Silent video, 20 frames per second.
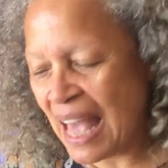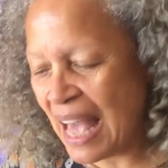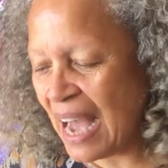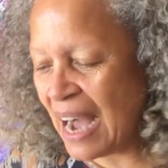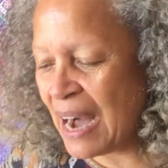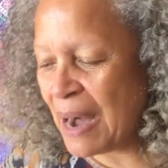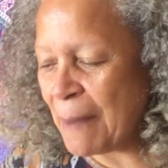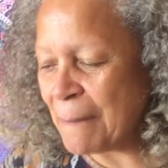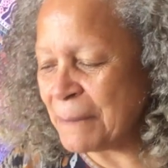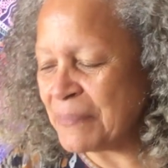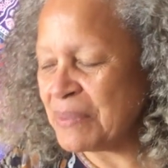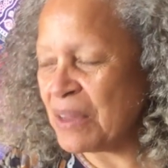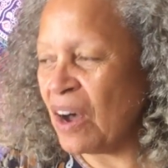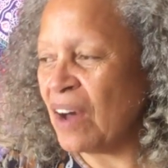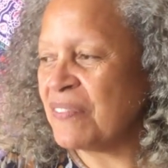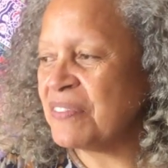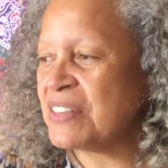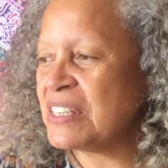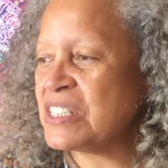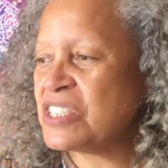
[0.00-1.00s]

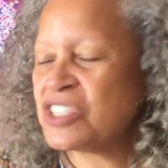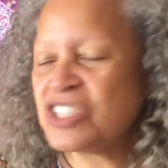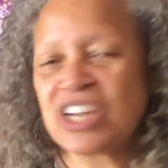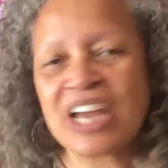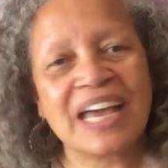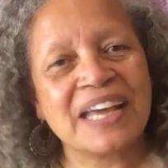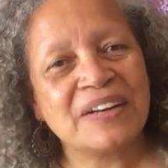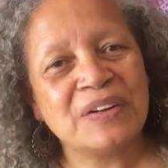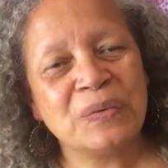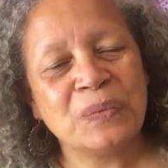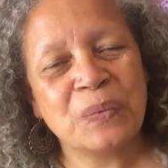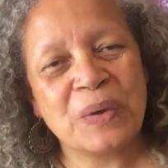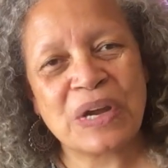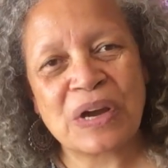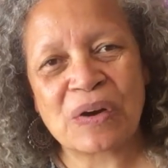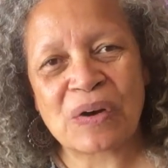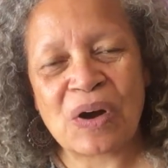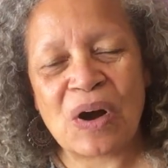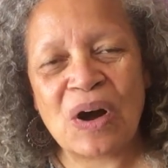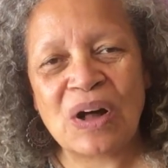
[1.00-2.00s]
On this channel, we
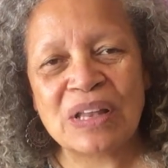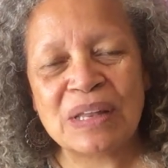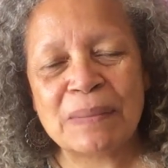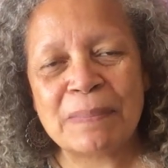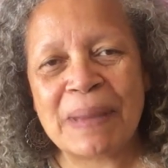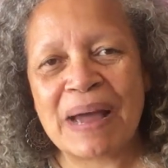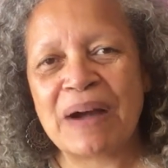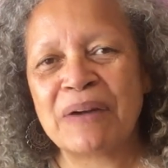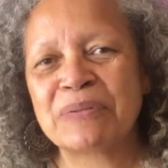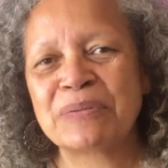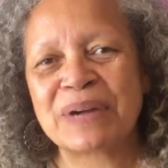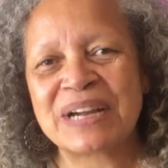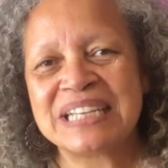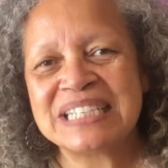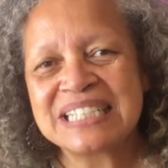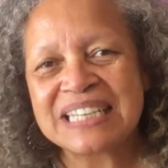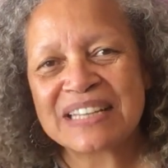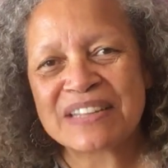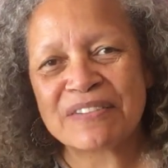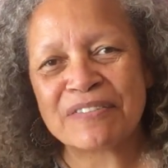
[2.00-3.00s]
are all about
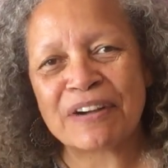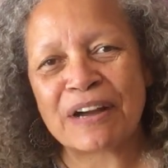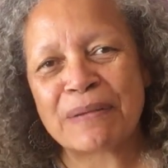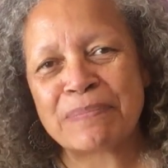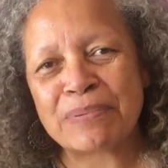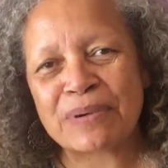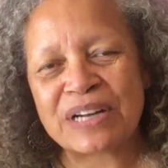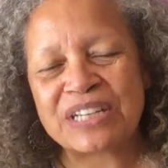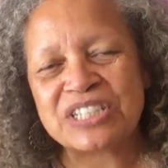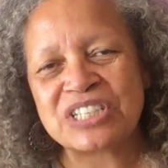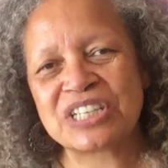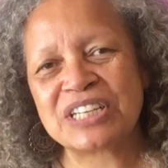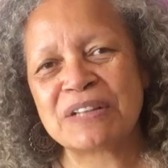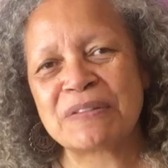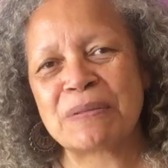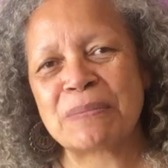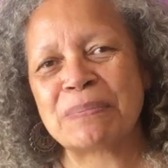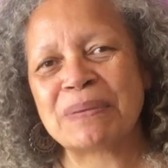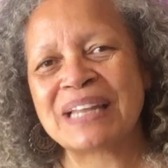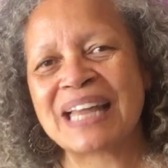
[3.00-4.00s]
raising the vibration of
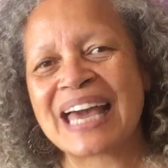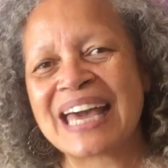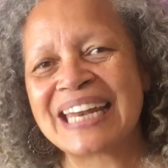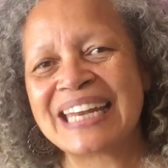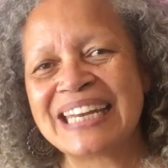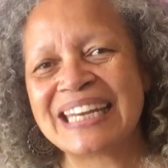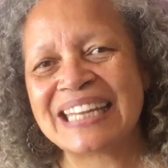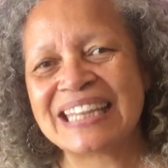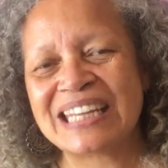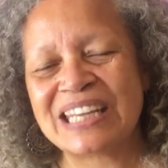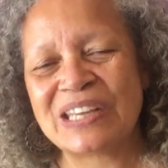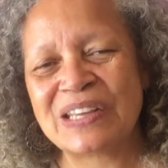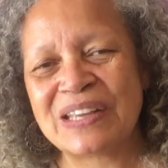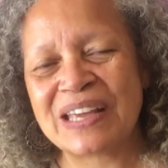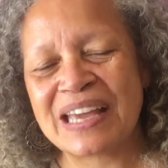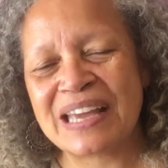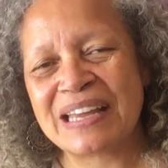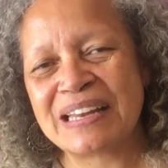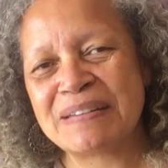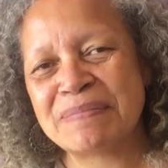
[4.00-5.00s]
the planet
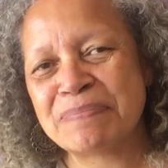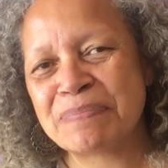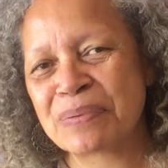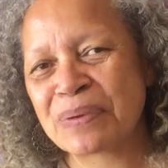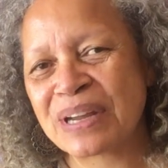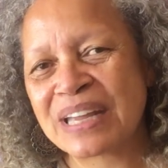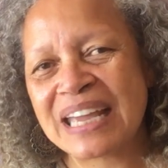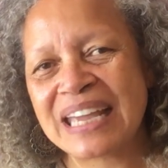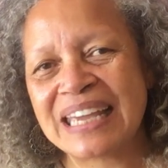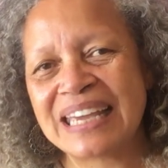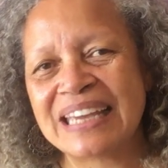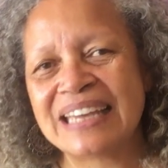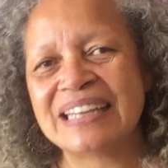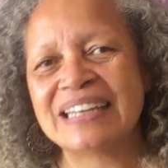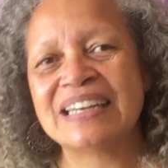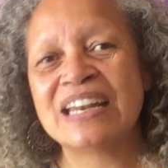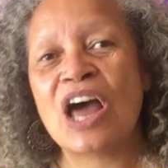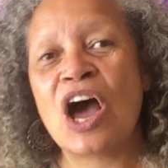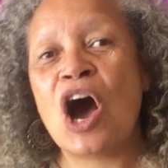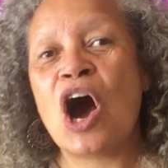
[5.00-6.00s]
and bringing
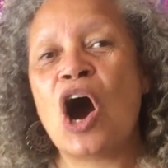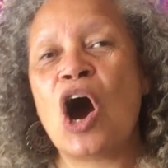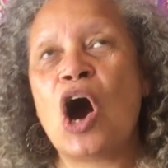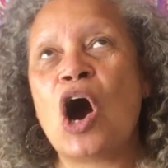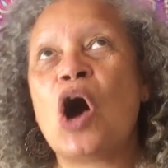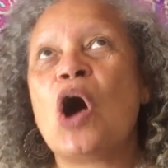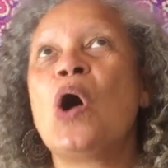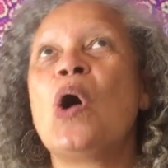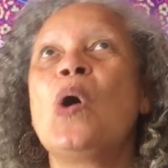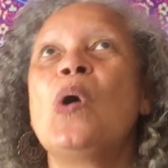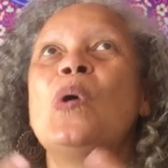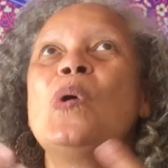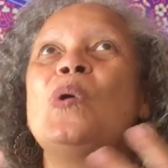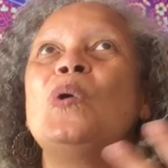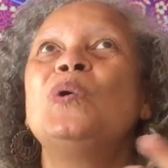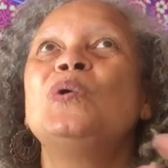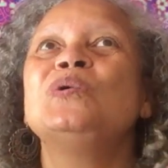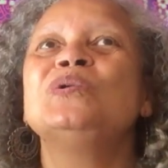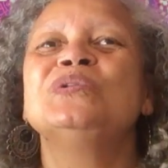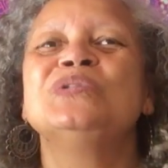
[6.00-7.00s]
in a
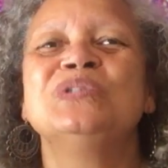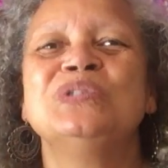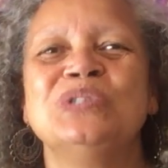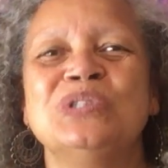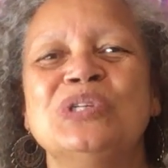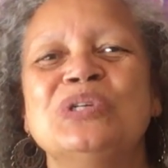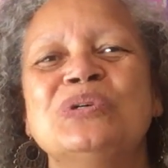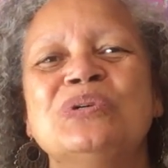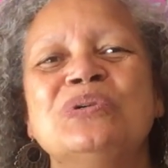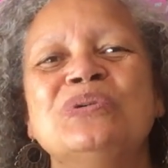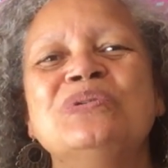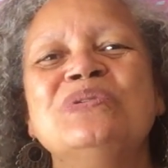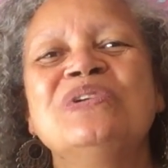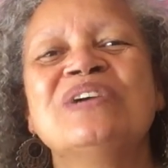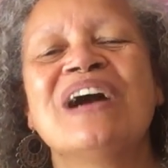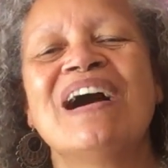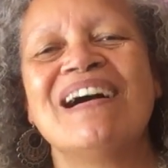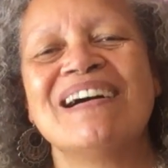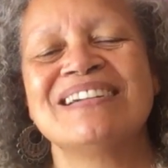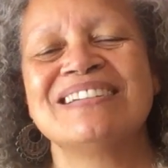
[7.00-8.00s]
whole new
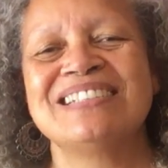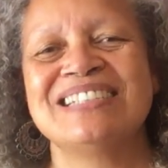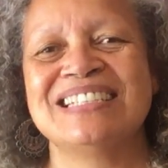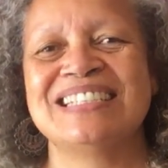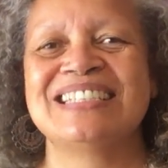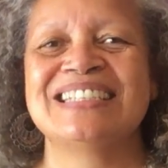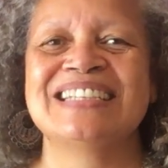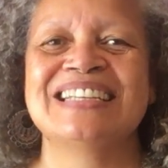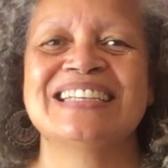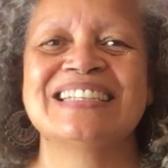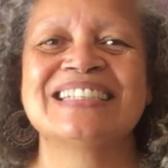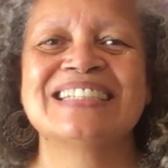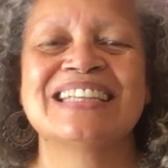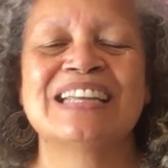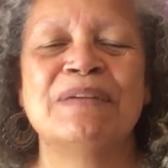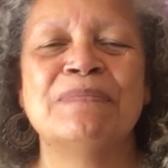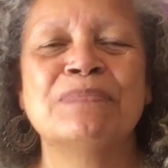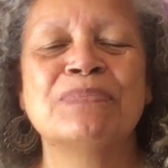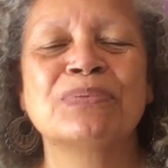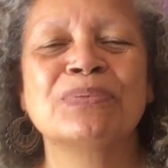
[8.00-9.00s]
consciousness and
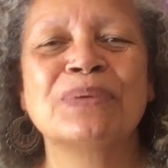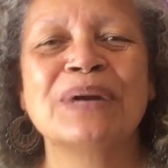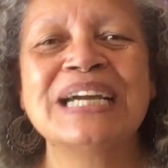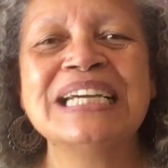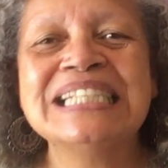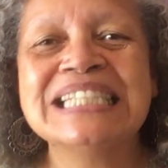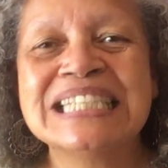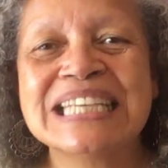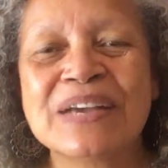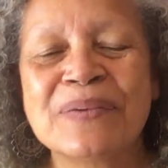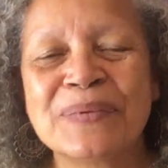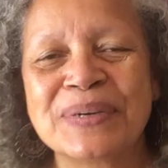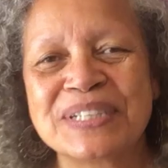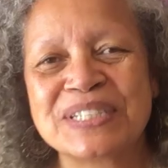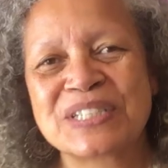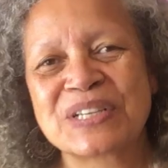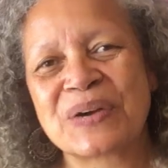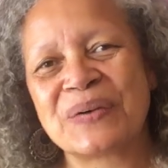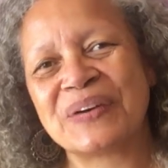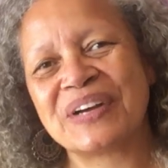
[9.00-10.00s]
embracing what
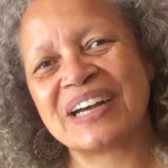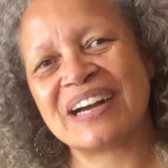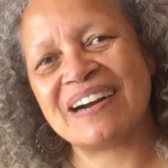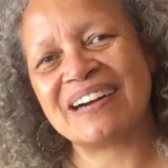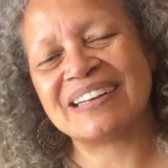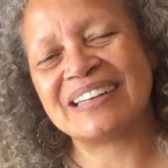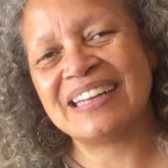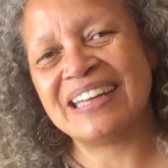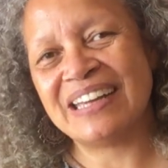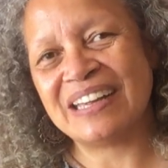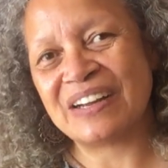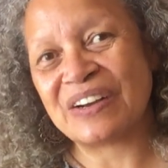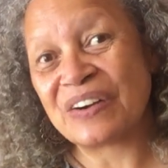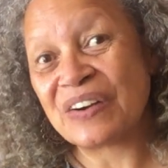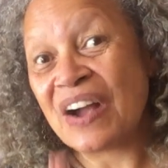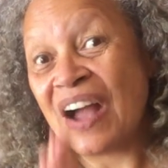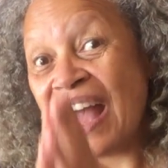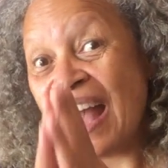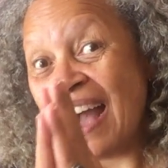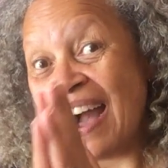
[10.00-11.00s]
is going on here
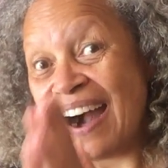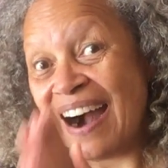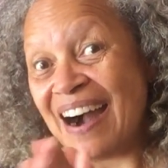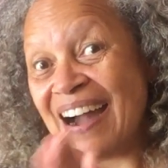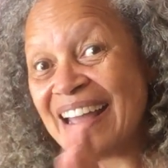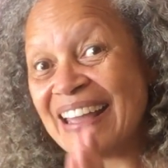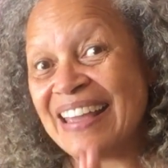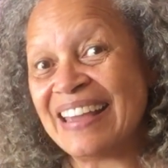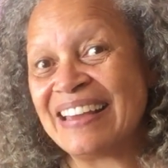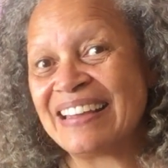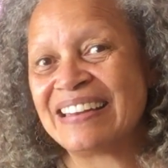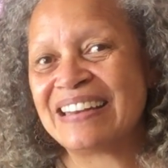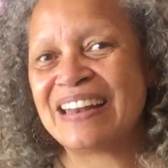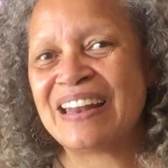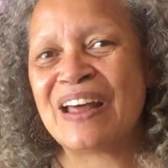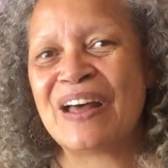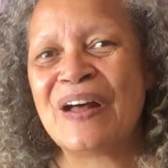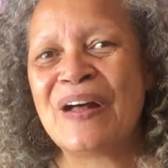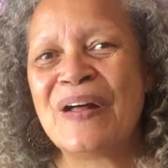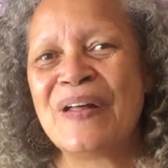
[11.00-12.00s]
in
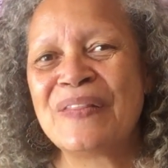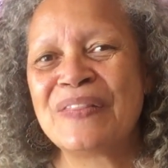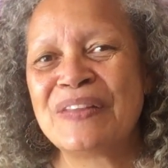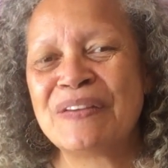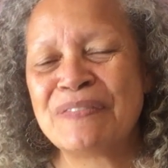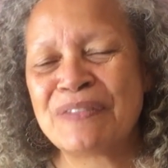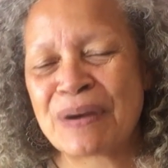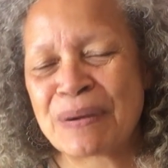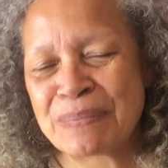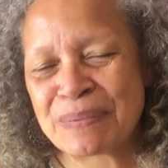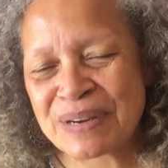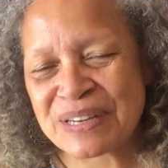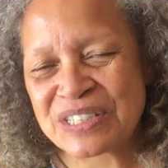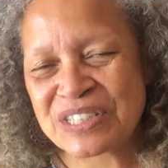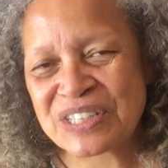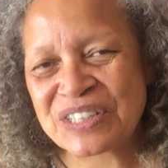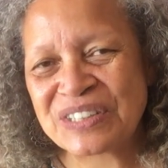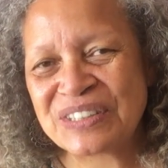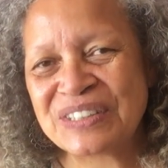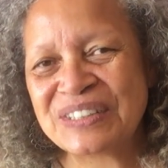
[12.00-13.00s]
the
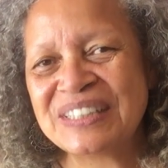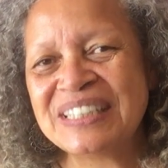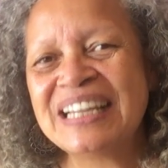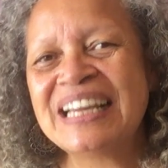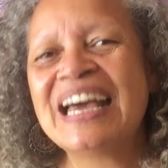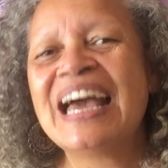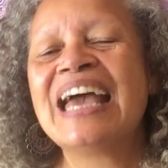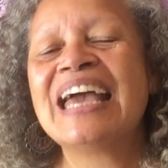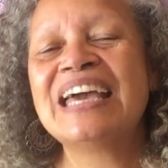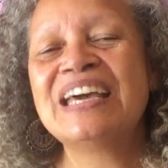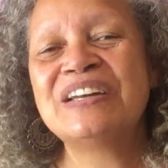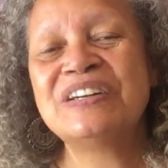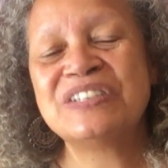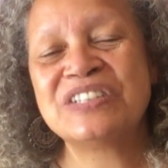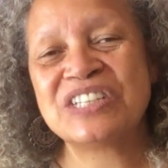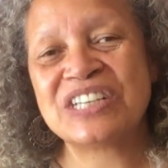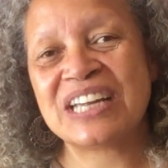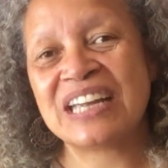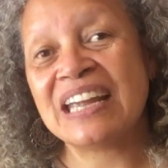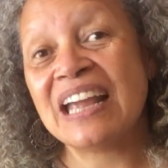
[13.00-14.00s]
vibrational
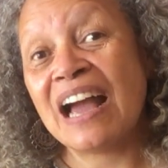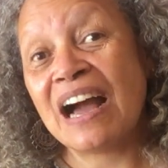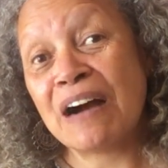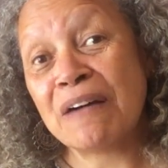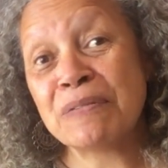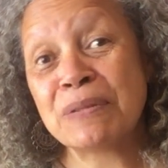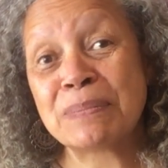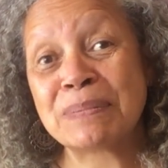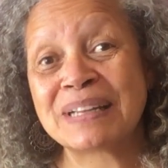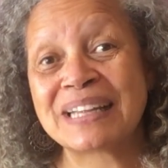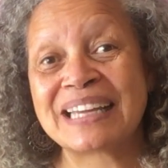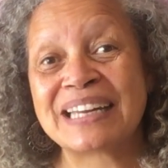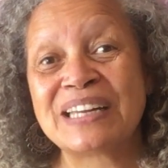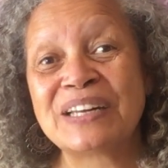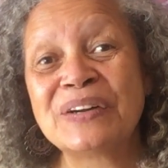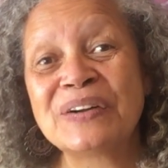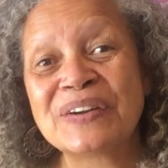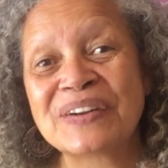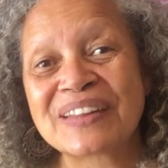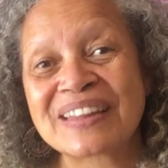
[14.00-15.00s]
energy of the planet
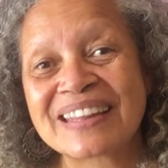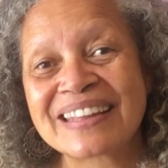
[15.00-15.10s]
Earth.